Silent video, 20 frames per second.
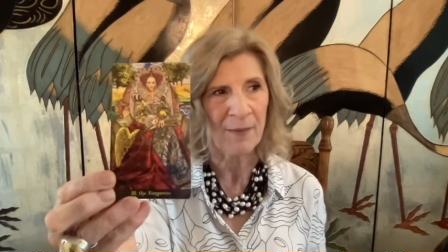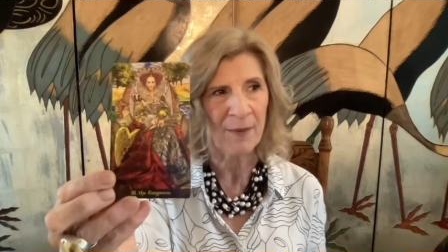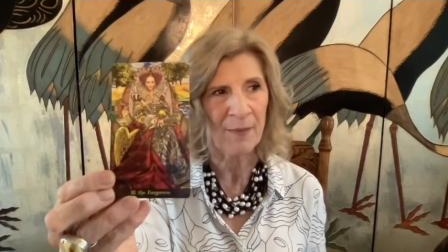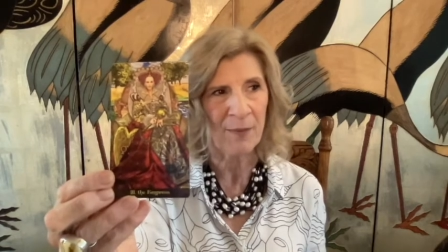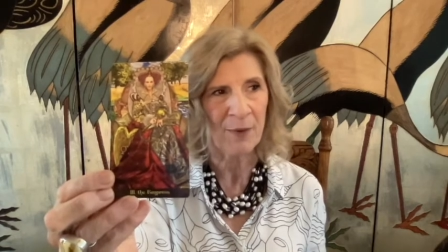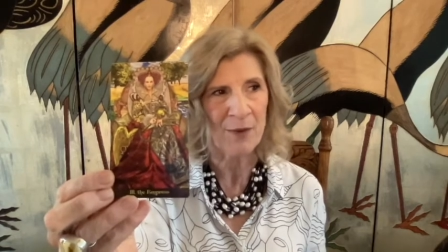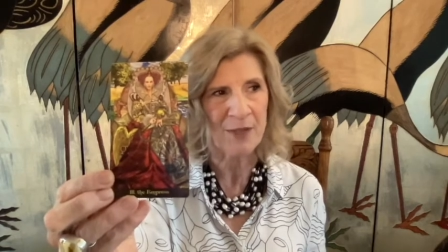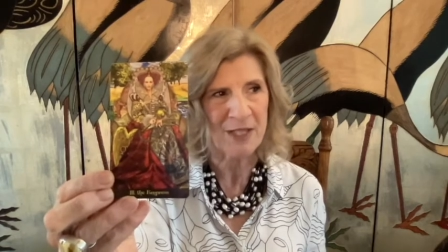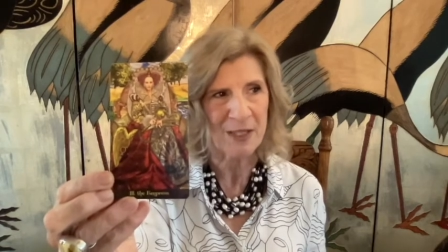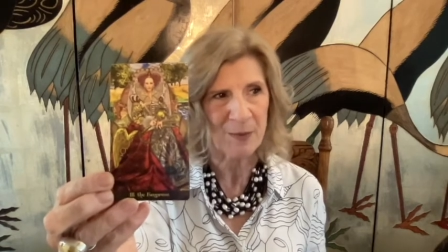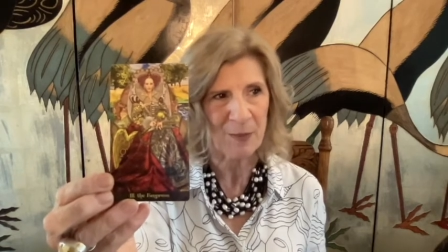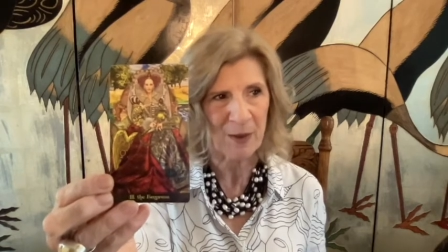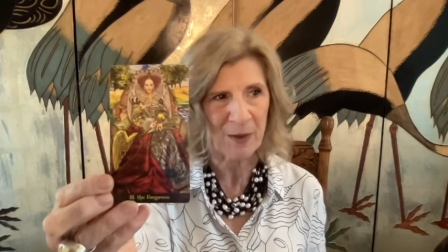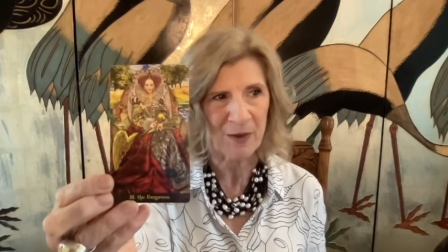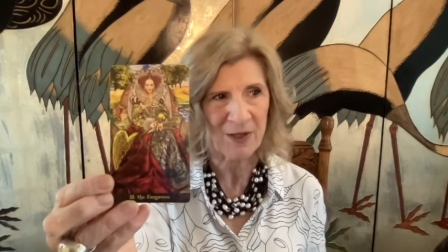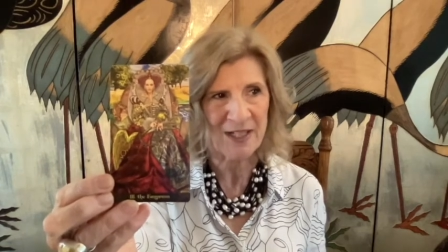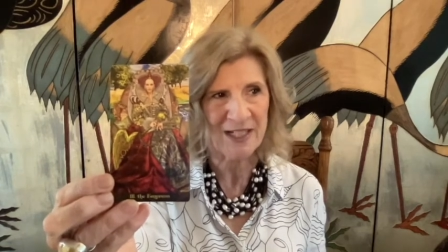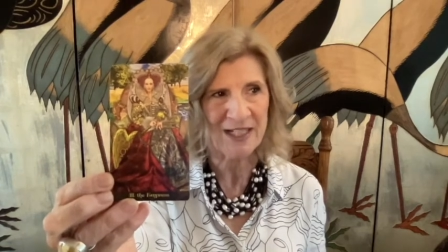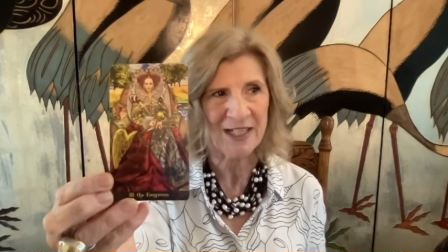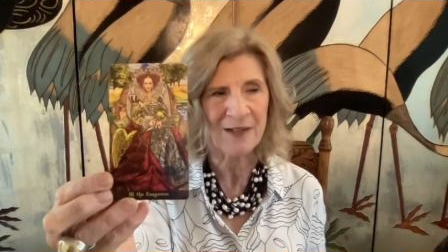
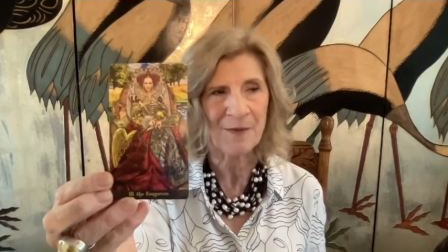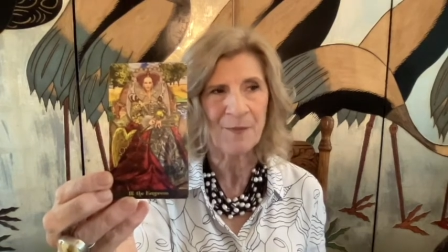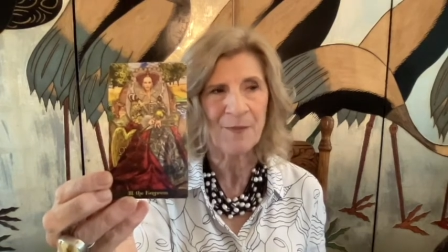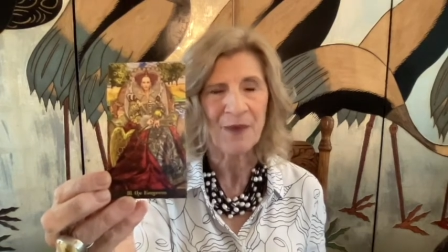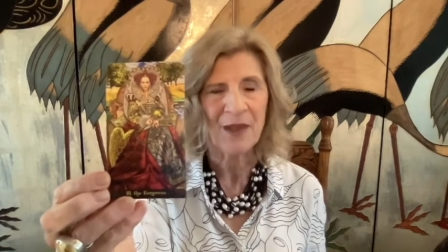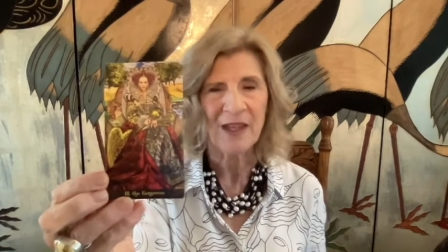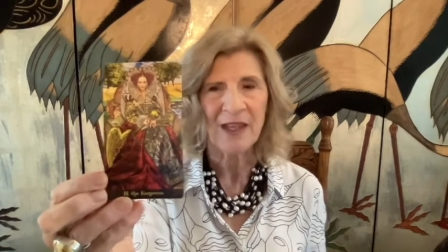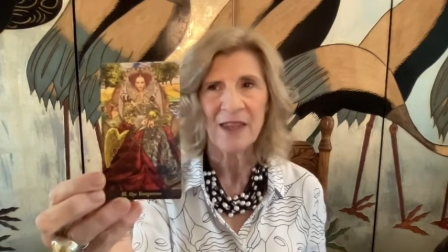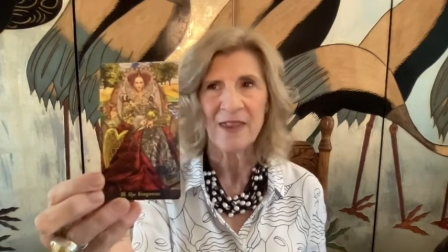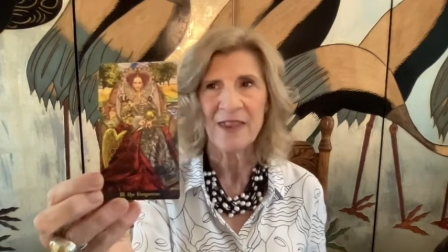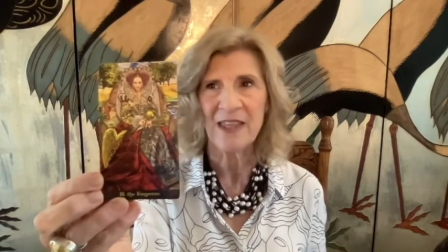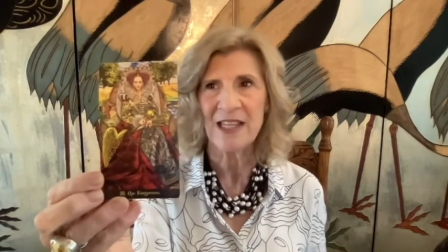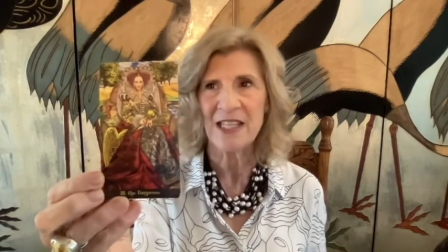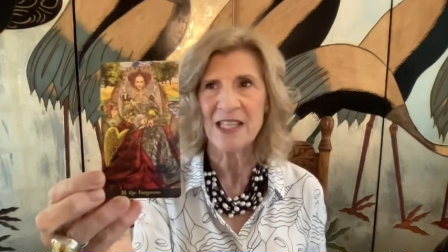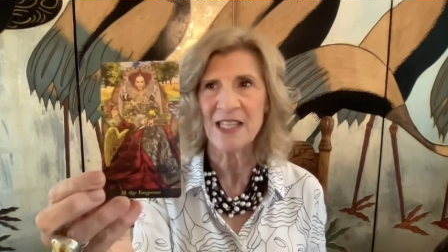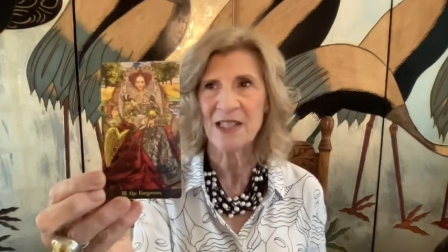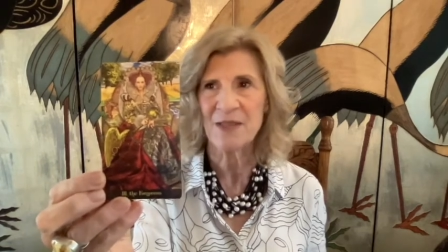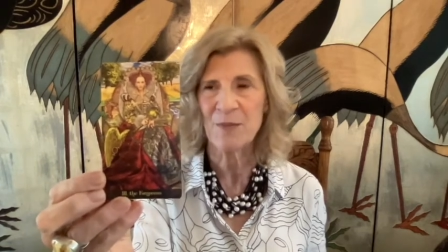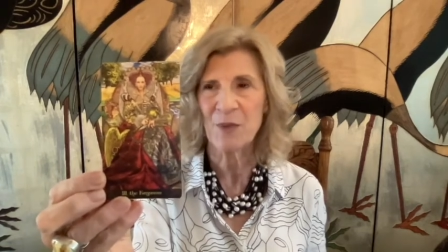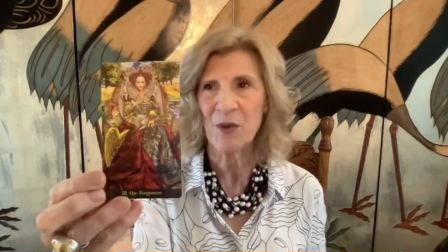prosperity.
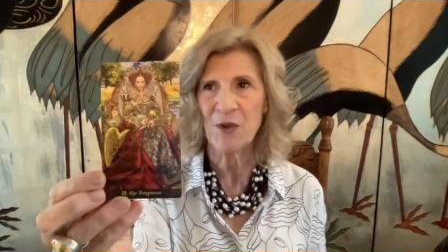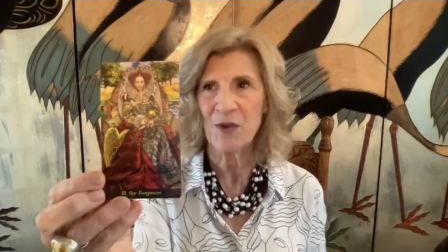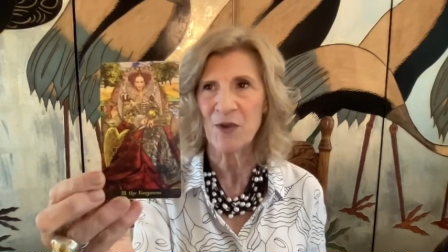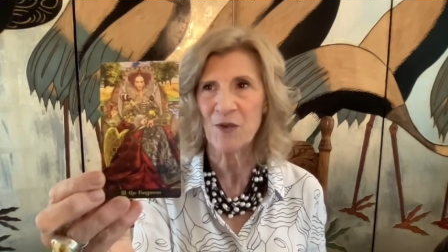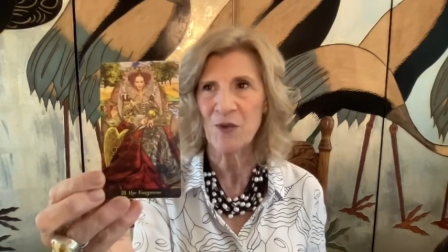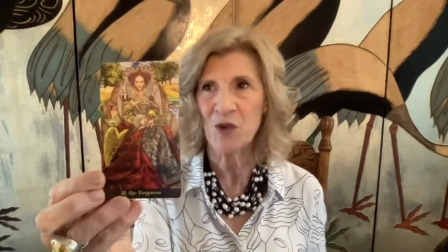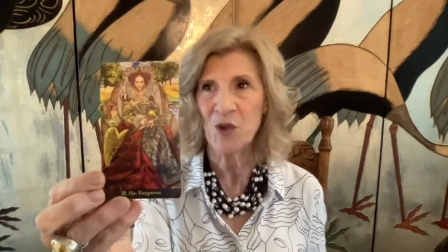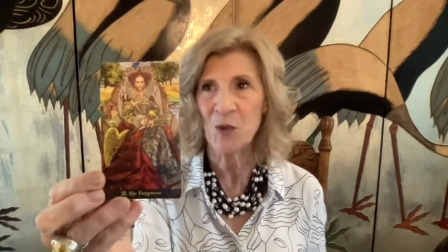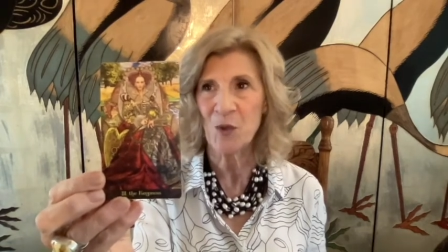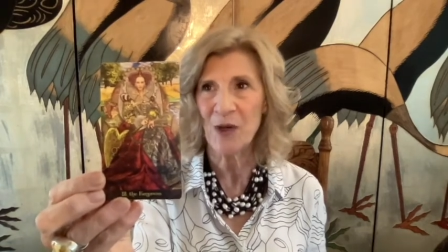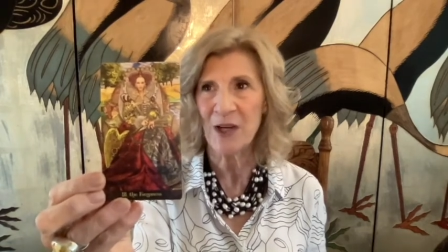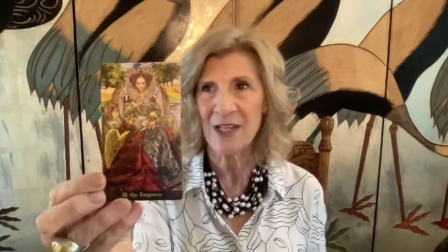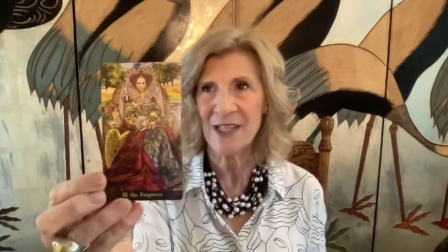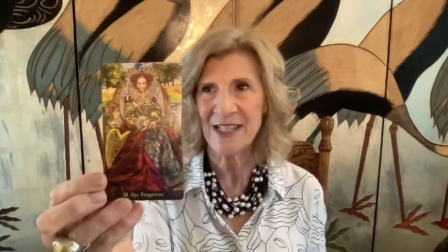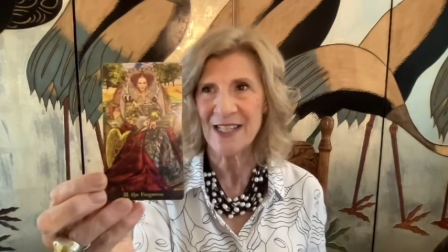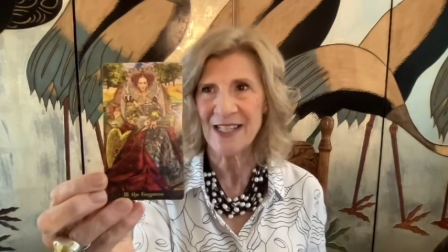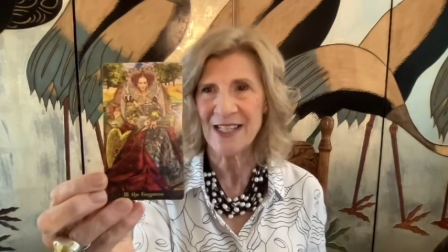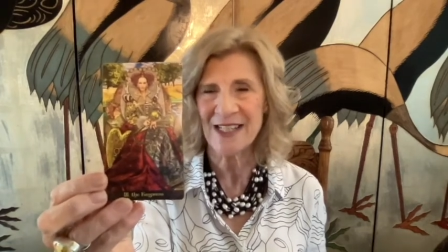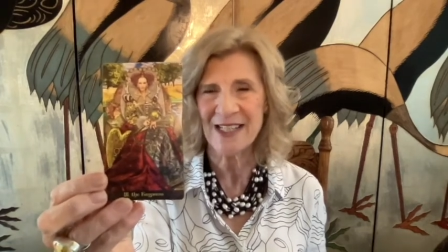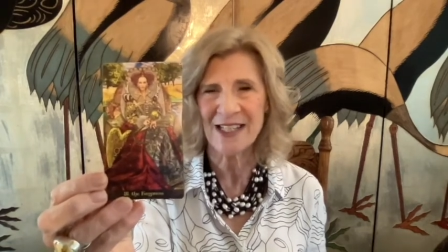There's birth of new
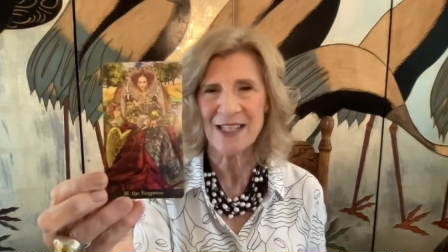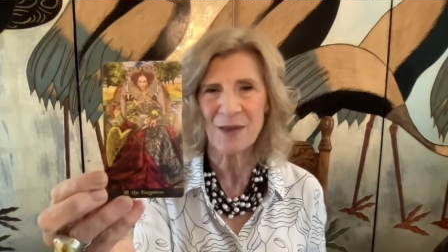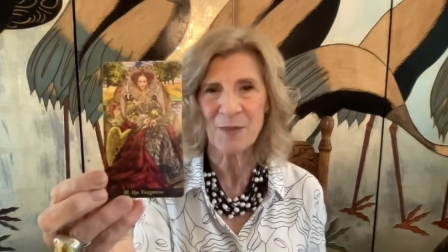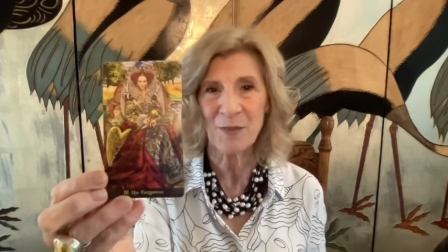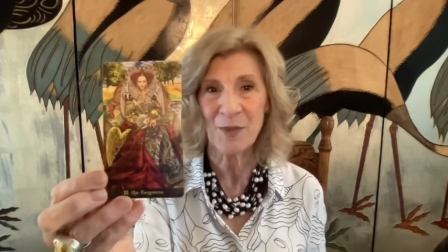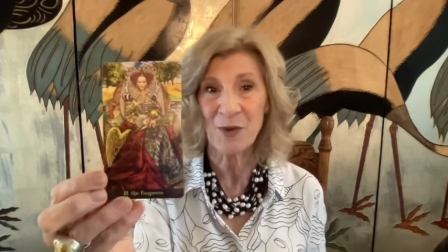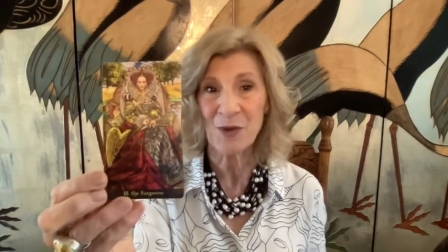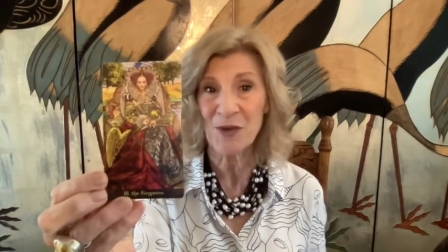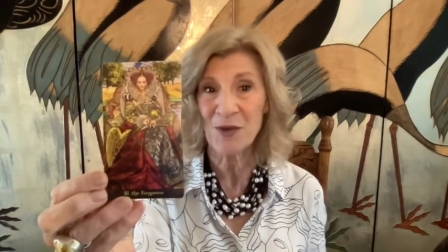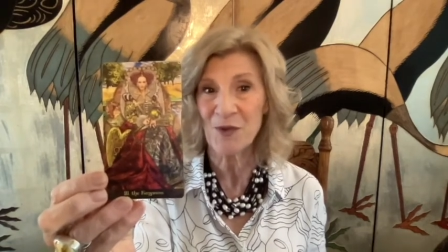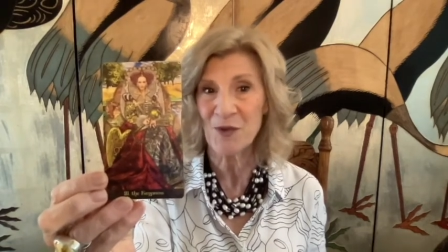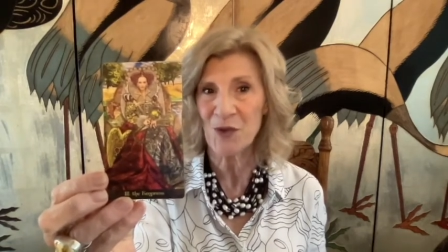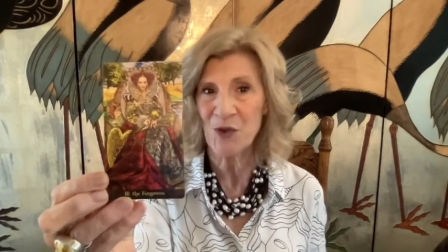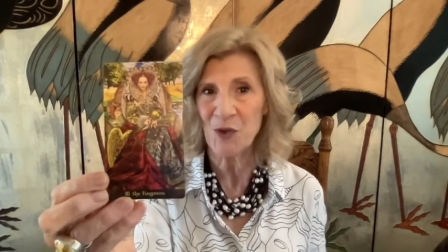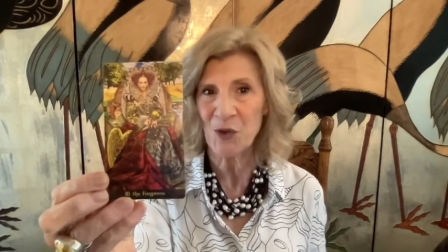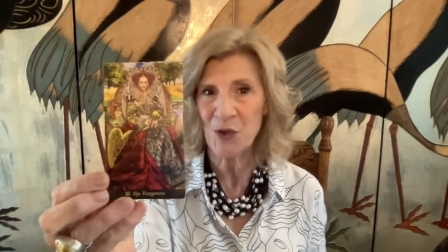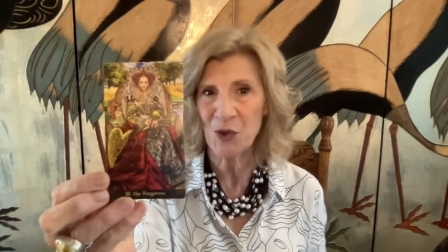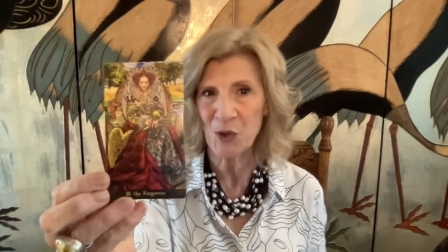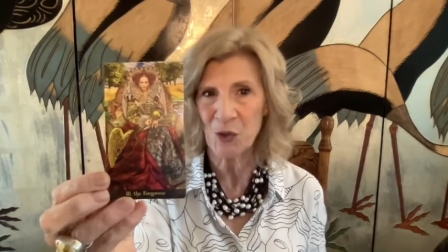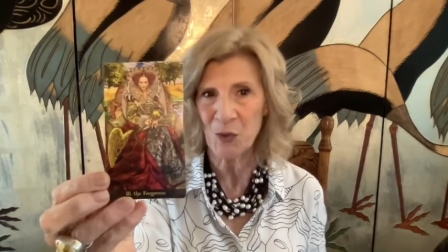ideas. There's a birth of new
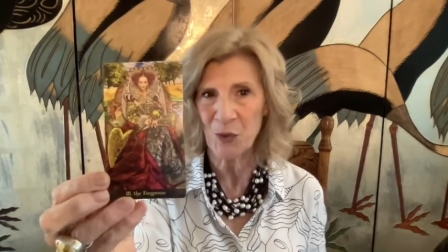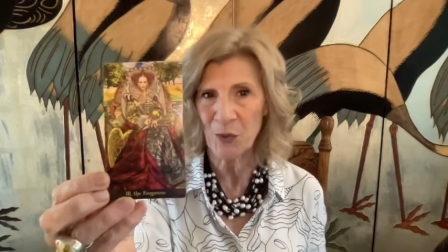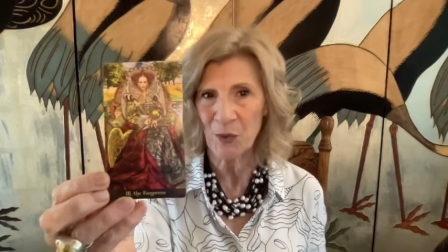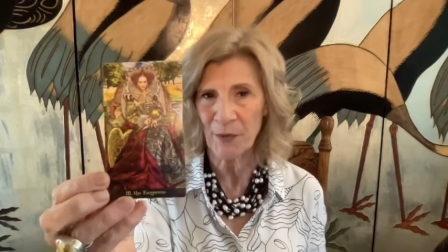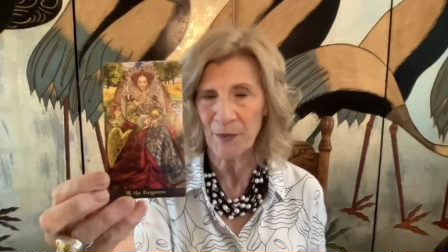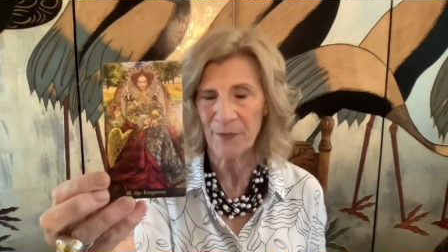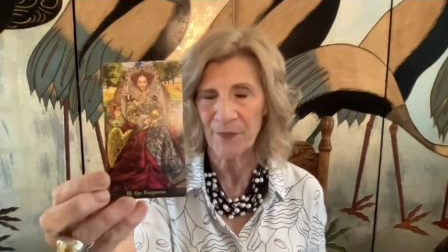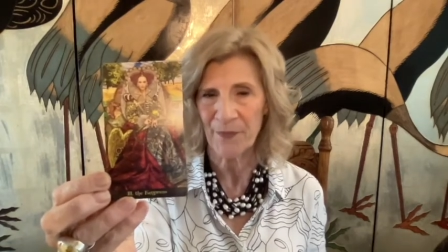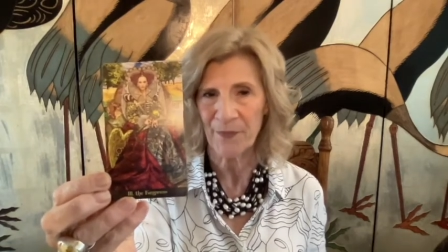you.